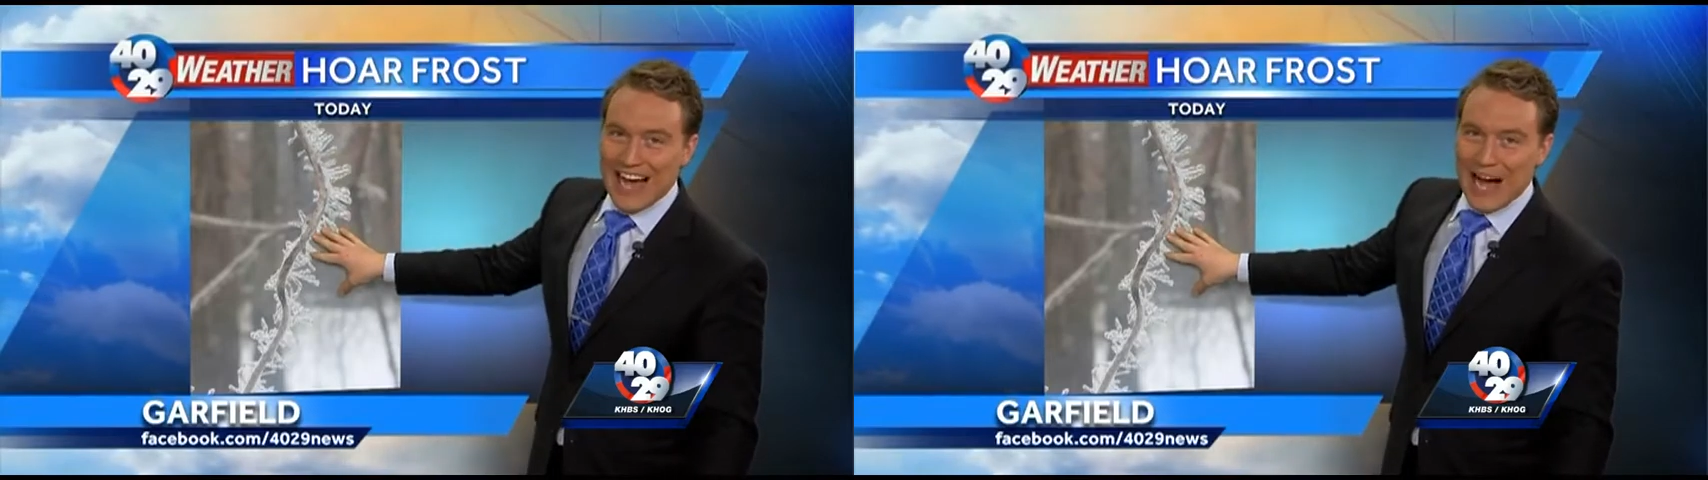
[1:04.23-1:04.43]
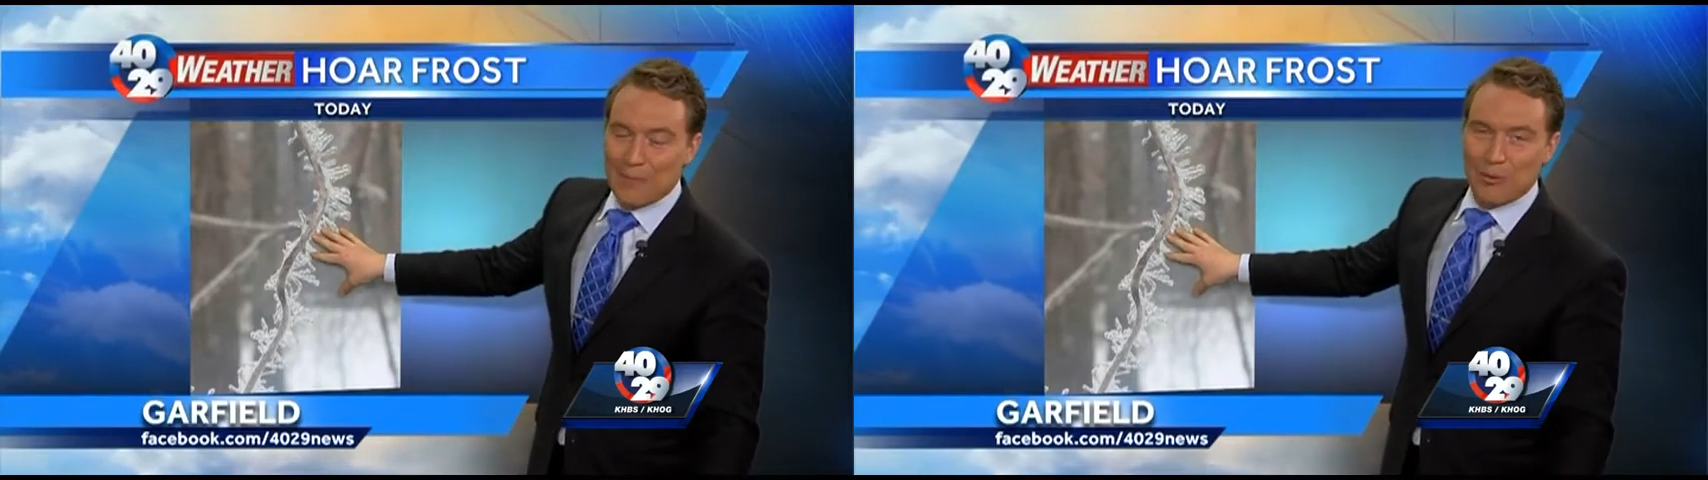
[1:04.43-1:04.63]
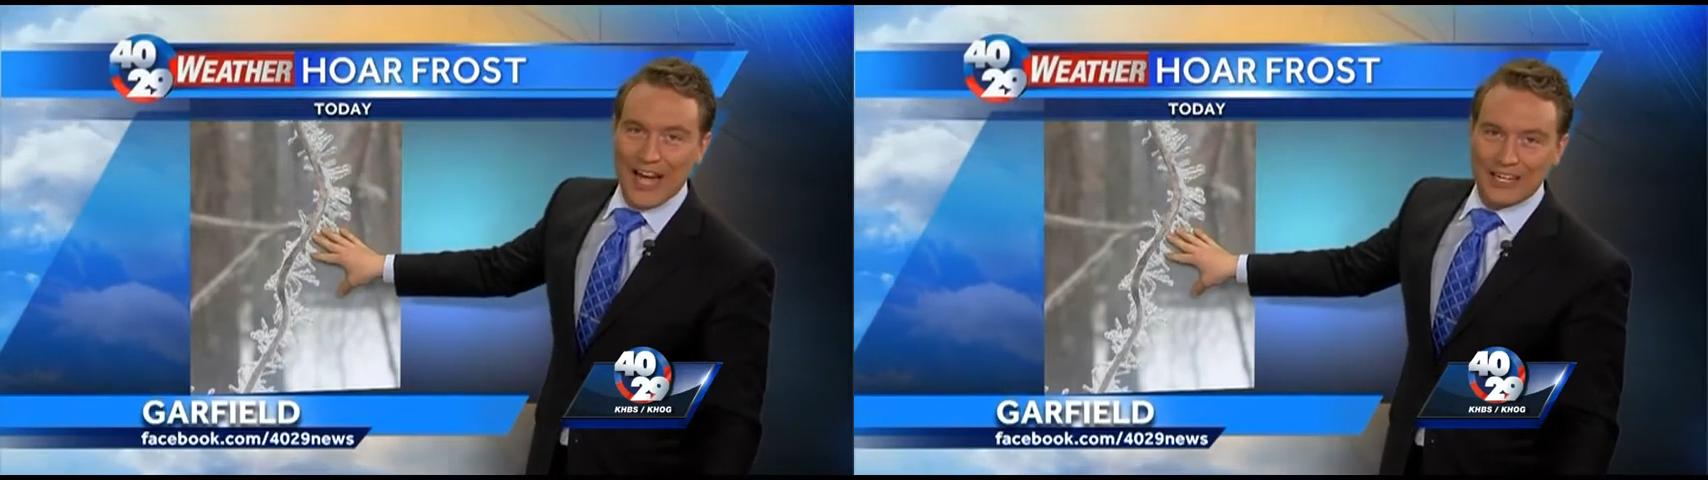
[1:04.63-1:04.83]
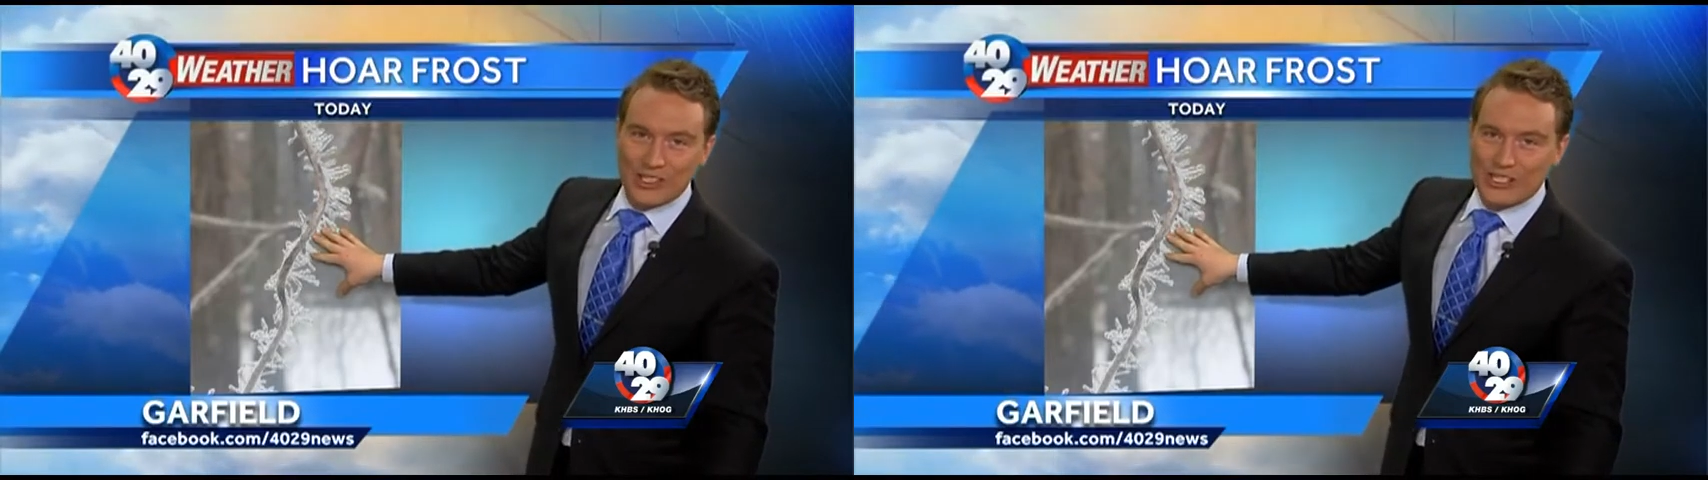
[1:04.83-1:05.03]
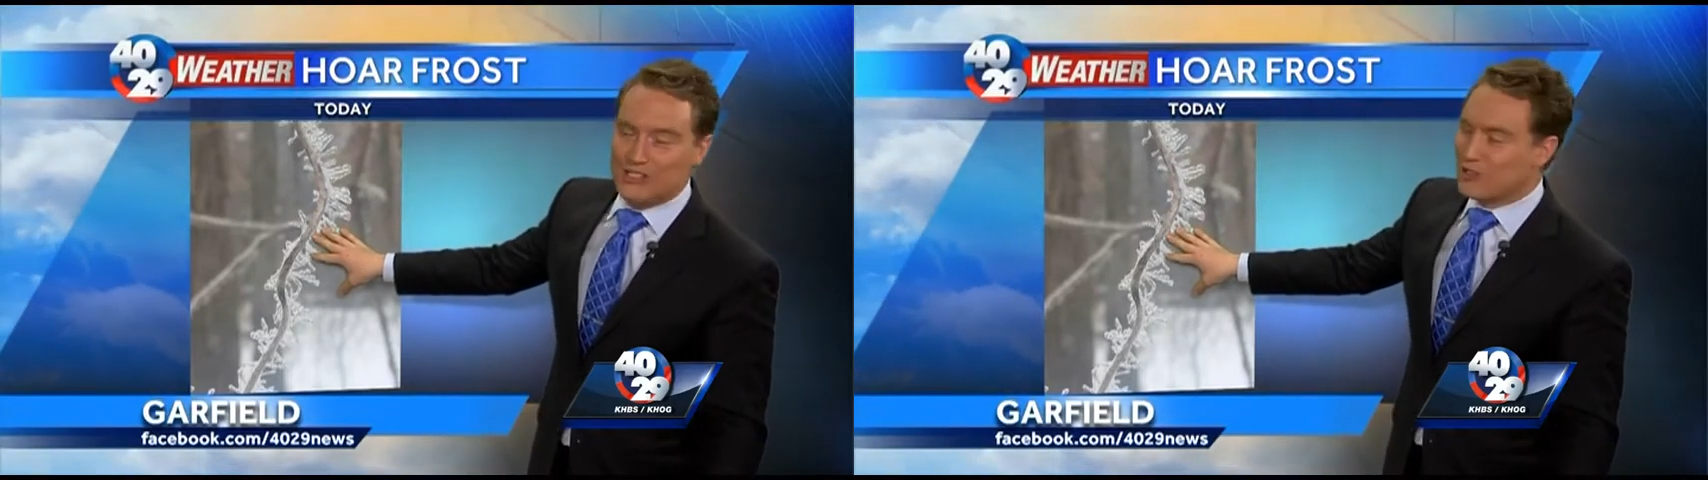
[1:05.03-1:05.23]
uh,
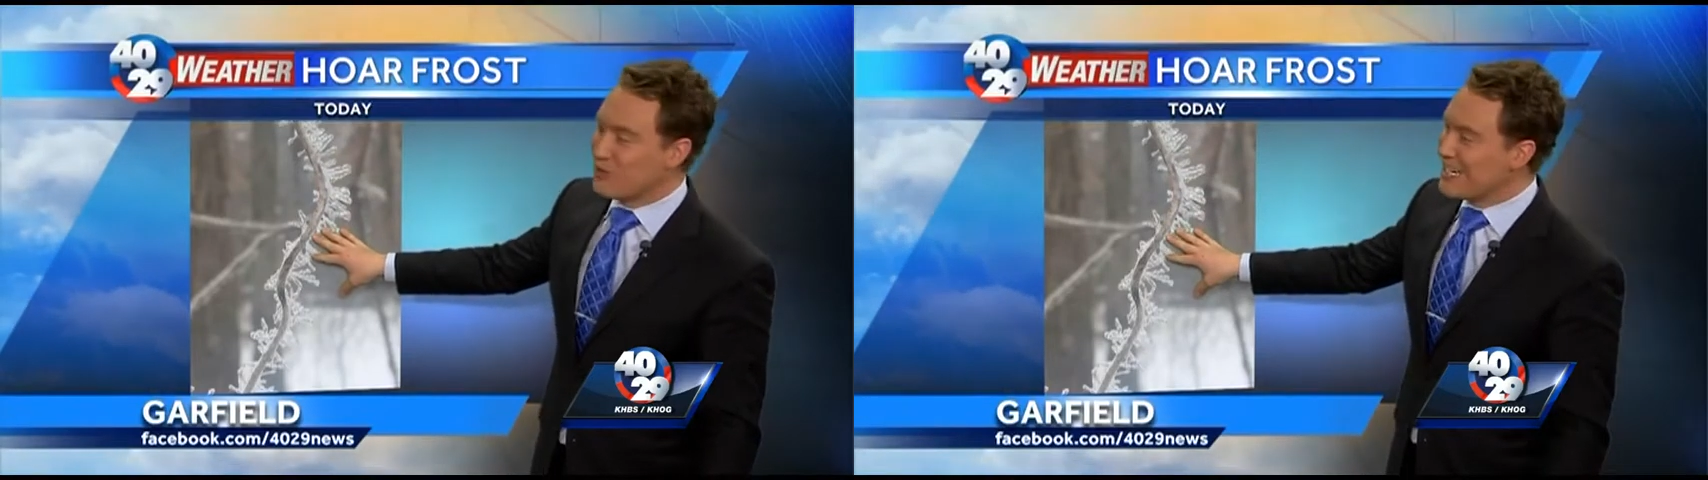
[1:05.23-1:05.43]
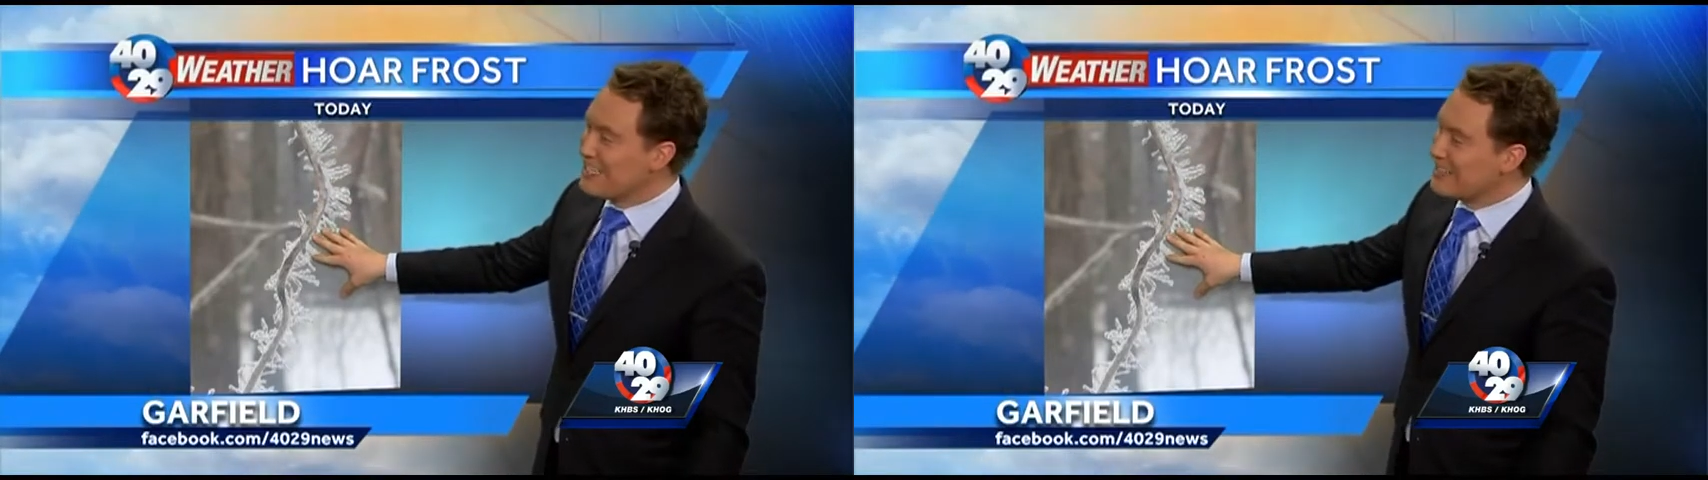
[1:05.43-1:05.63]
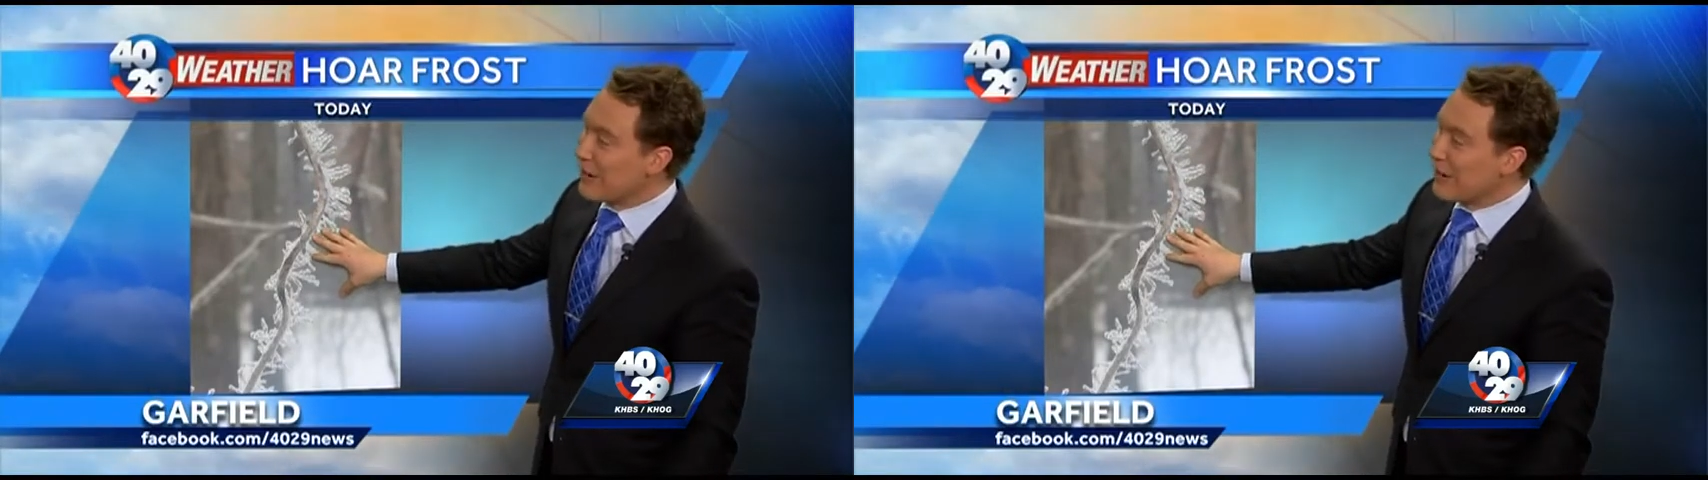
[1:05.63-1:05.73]
branches, trees,